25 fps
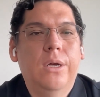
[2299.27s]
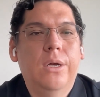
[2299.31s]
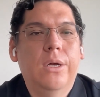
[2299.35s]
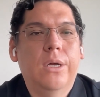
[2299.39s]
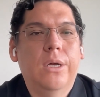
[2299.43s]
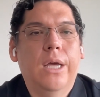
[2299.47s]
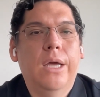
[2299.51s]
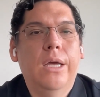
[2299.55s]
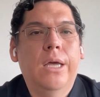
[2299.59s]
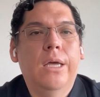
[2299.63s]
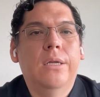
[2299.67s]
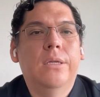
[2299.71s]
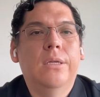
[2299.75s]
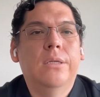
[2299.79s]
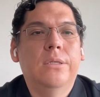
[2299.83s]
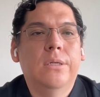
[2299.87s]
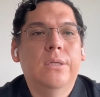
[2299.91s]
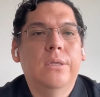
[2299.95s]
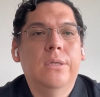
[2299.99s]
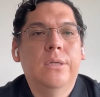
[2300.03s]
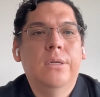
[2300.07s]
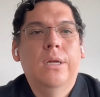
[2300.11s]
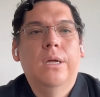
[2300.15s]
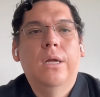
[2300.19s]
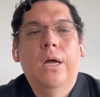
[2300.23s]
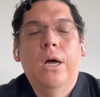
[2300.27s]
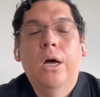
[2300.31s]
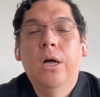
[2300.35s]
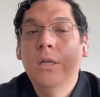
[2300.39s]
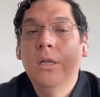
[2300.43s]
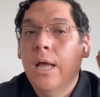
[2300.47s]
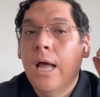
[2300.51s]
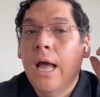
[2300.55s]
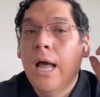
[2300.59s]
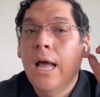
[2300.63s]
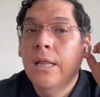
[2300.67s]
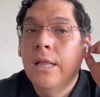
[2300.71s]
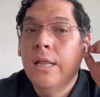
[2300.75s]
Okay.
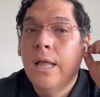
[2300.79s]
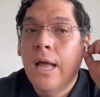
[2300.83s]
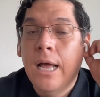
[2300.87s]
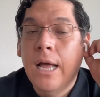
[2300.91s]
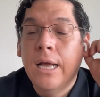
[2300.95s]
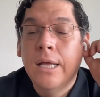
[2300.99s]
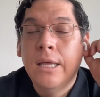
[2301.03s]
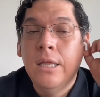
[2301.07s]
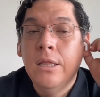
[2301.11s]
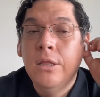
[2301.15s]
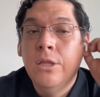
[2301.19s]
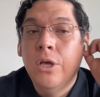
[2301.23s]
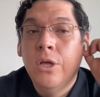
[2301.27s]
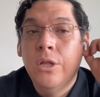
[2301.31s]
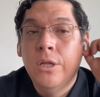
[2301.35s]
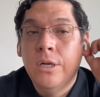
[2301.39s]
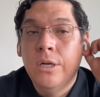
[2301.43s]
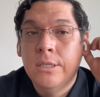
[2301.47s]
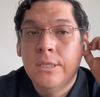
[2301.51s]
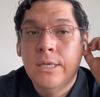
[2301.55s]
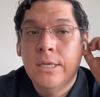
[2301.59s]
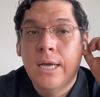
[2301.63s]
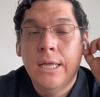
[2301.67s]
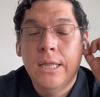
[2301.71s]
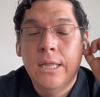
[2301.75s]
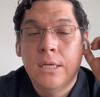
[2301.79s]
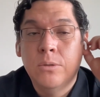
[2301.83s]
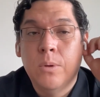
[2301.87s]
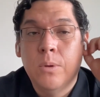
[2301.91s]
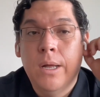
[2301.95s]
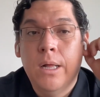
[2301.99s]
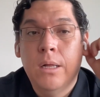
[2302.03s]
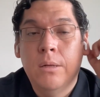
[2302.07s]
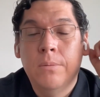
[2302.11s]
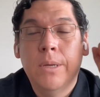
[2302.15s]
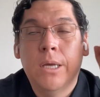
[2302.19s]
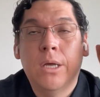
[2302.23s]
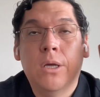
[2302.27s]
And in the other side
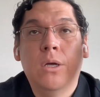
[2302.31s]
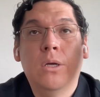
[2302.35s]
as well,